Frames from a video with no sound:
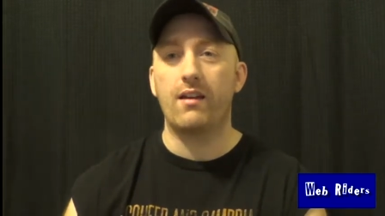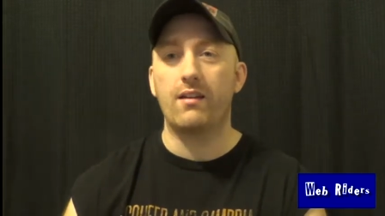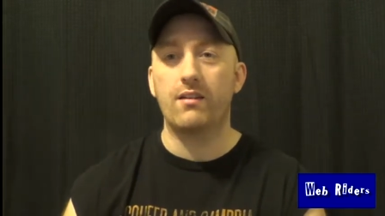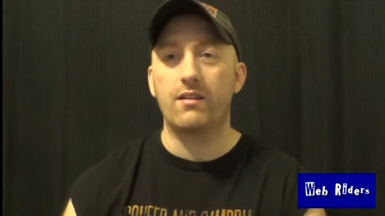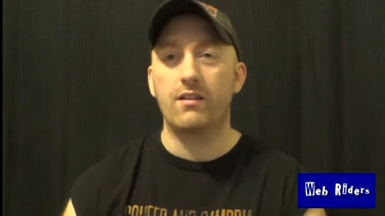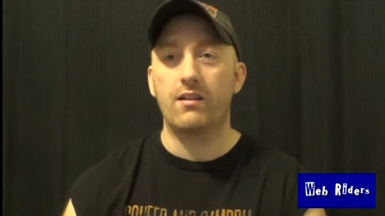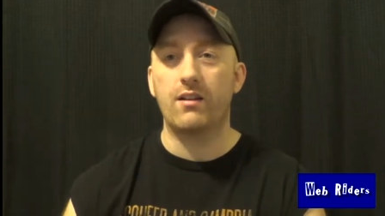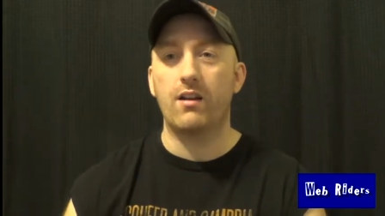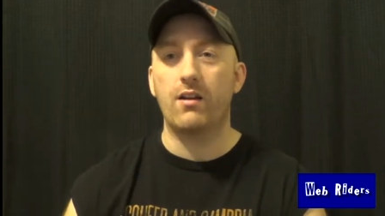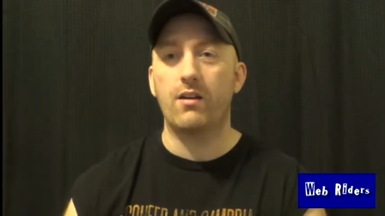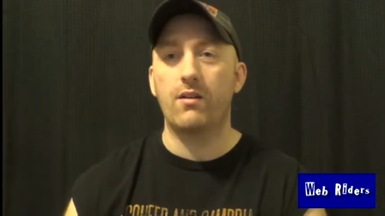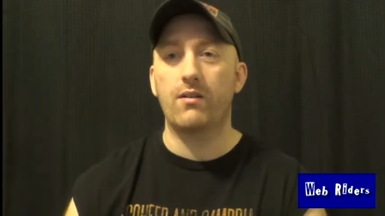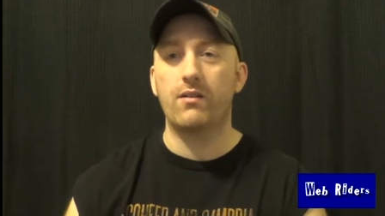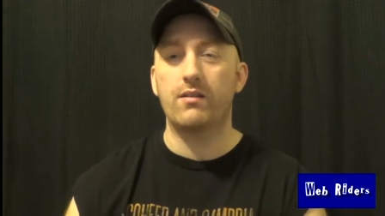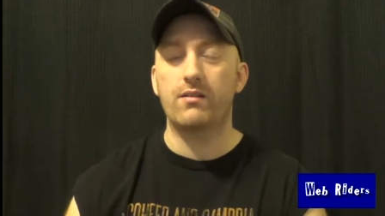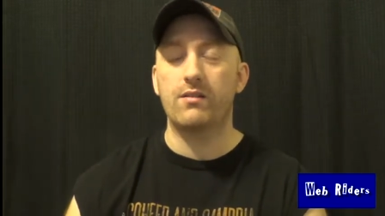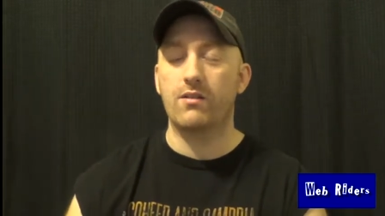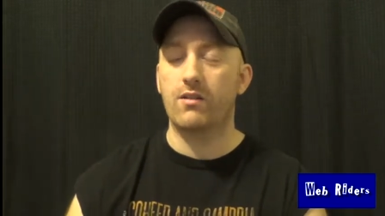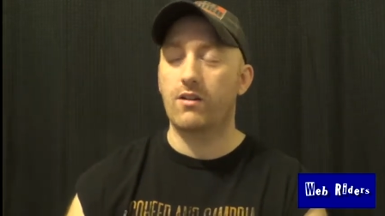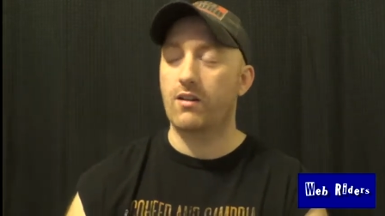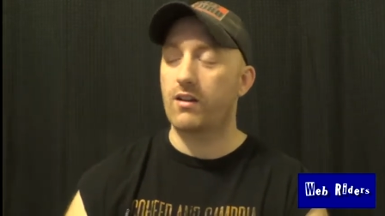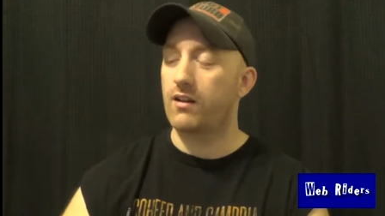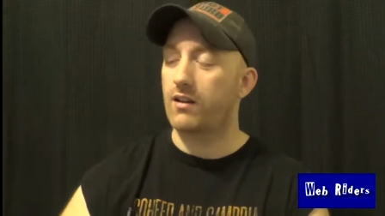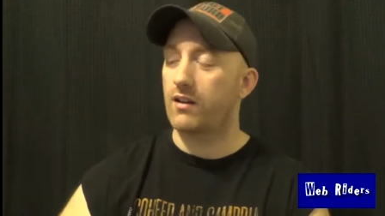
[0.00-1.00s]
You know,
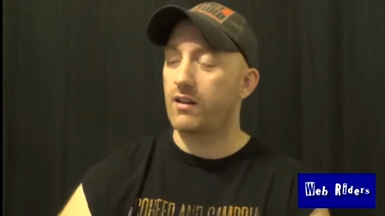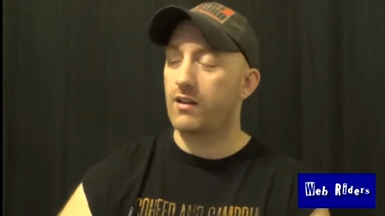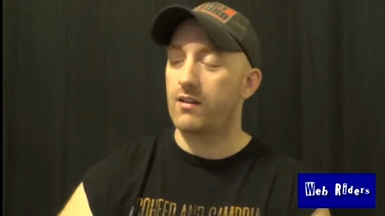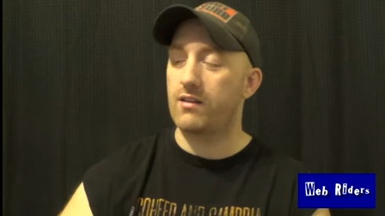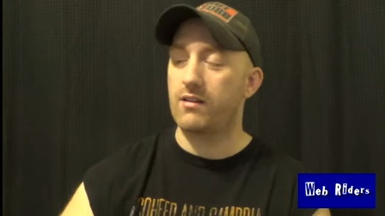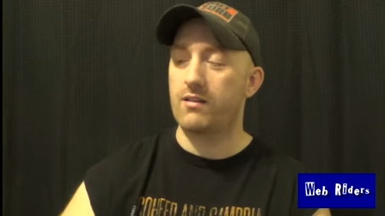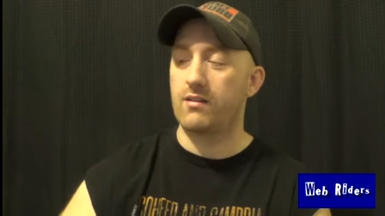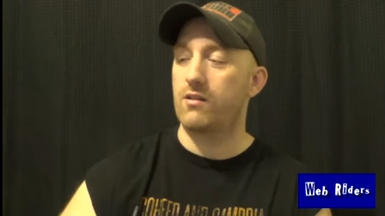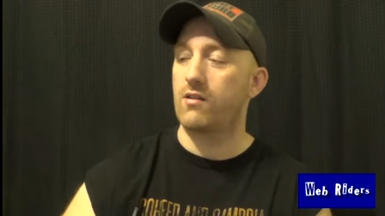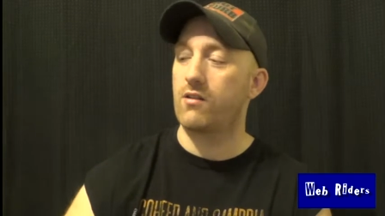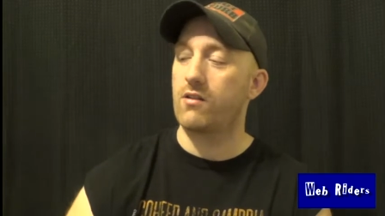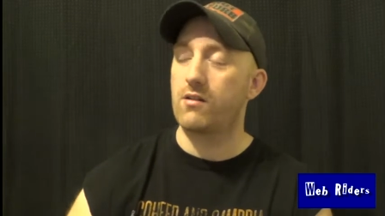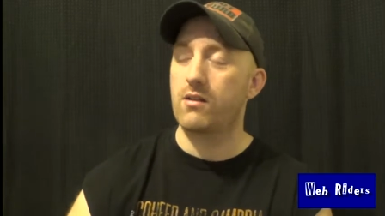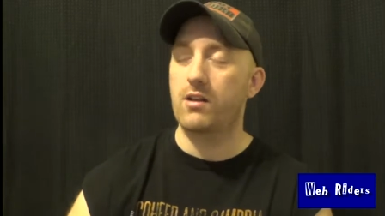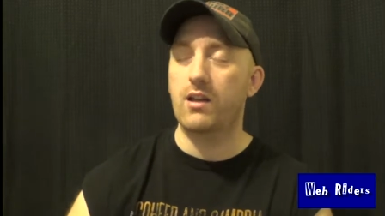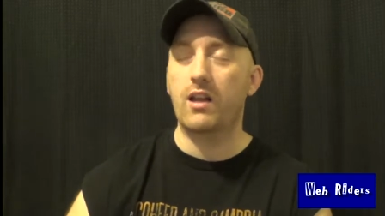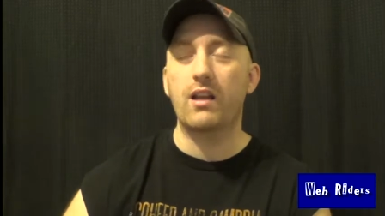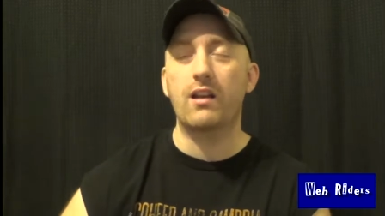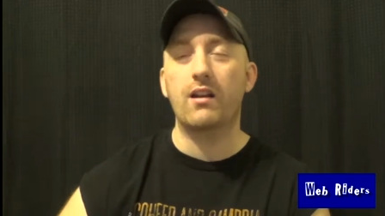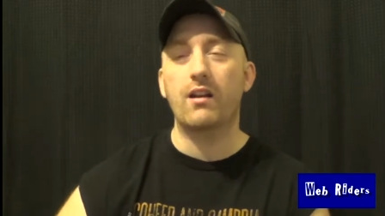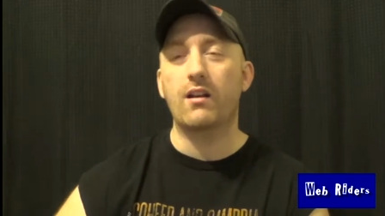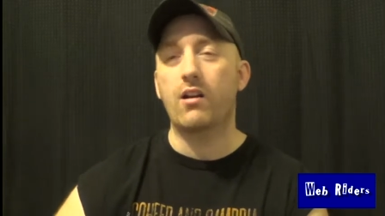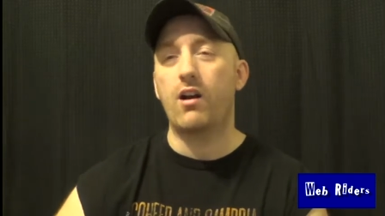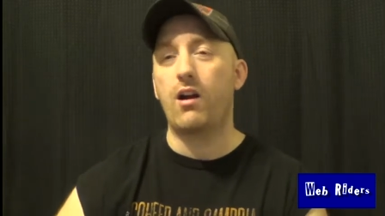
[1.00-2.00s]
you're gonna get you're you
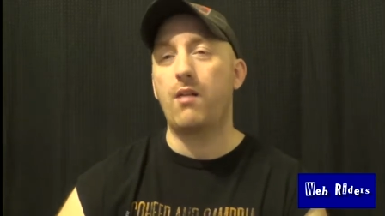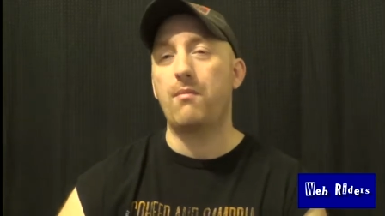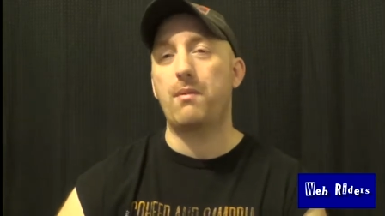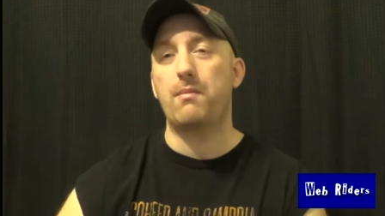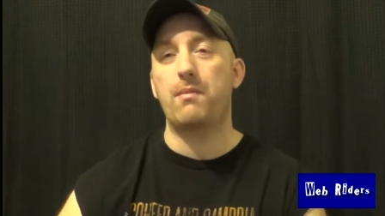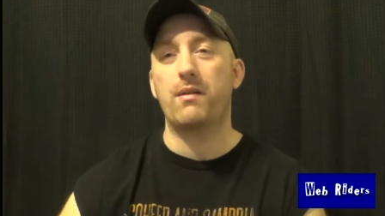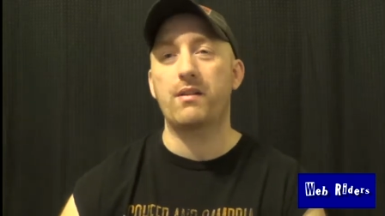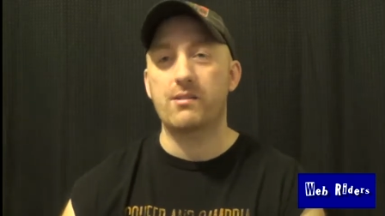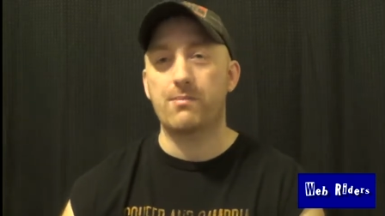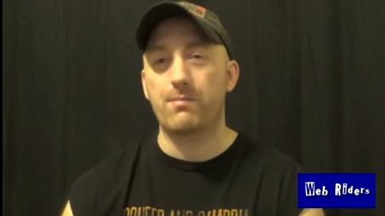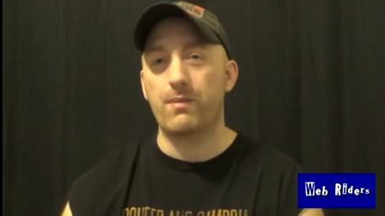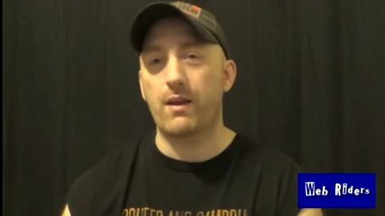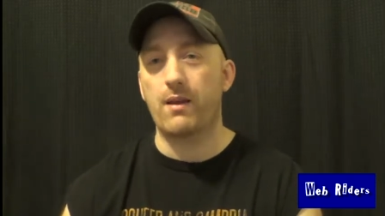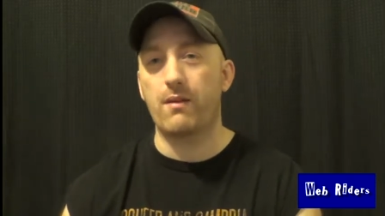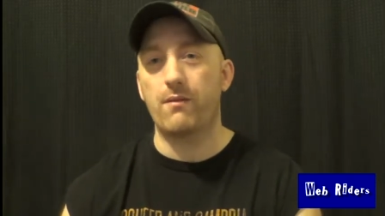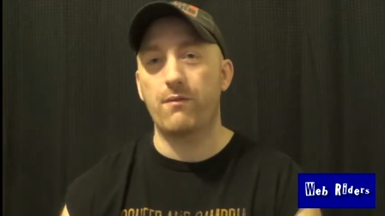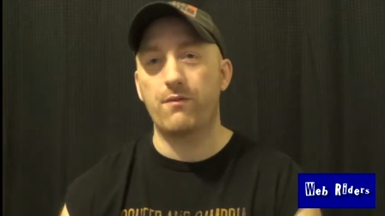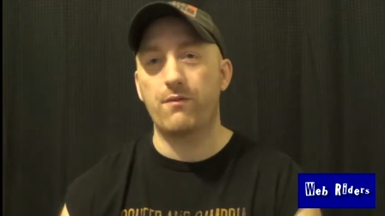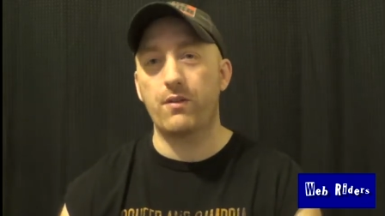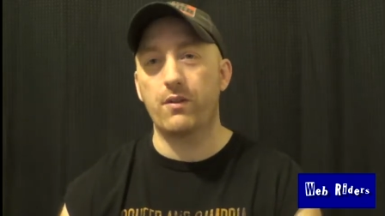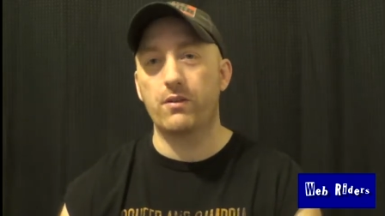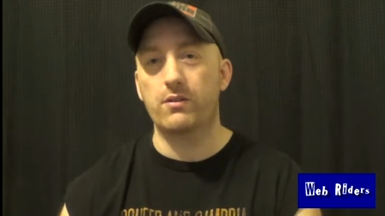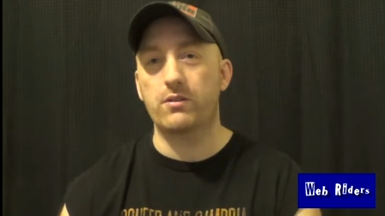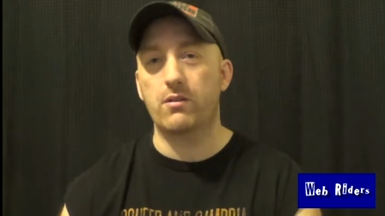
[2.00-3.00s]
getting caught by my spam
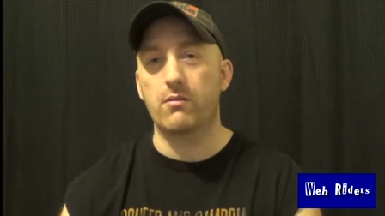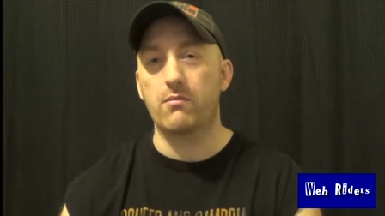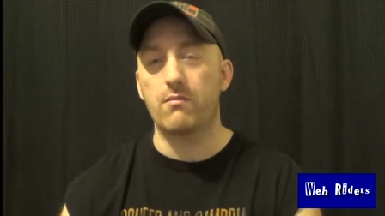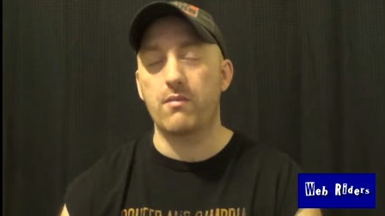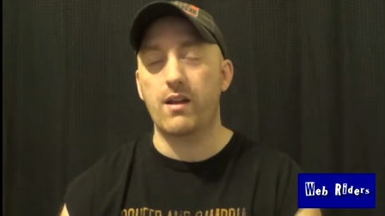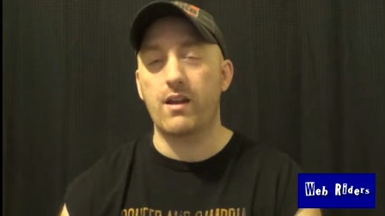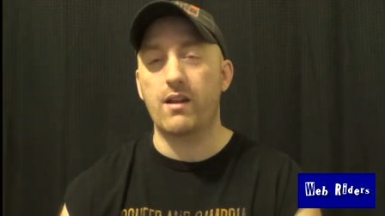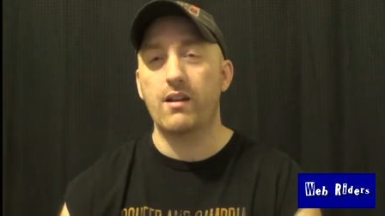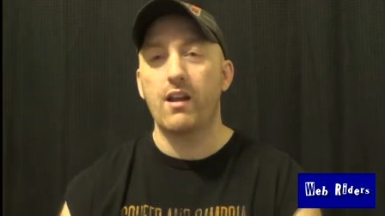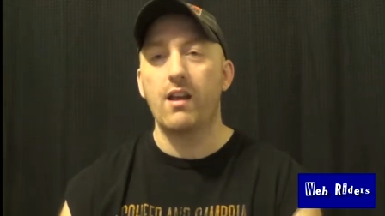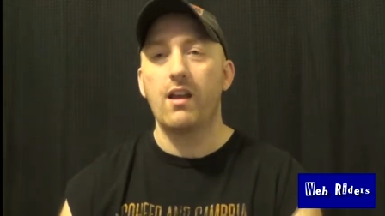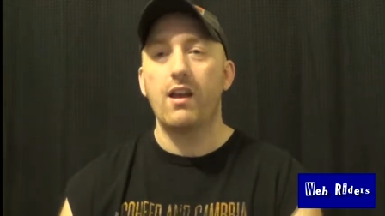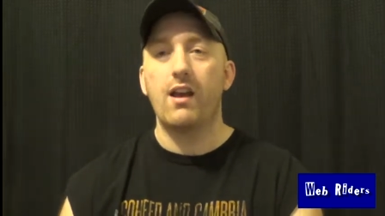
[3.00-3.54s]
filter, man.